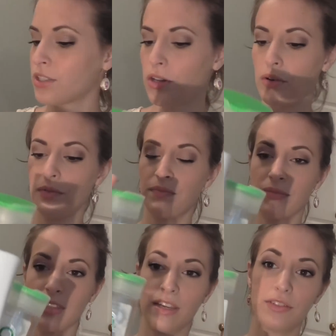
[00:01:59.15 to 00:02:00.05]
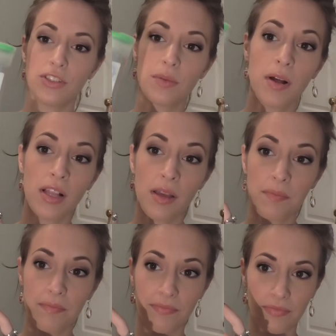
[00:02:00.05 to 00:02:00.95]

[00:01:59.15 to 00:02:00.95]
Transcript: So I've used them all up.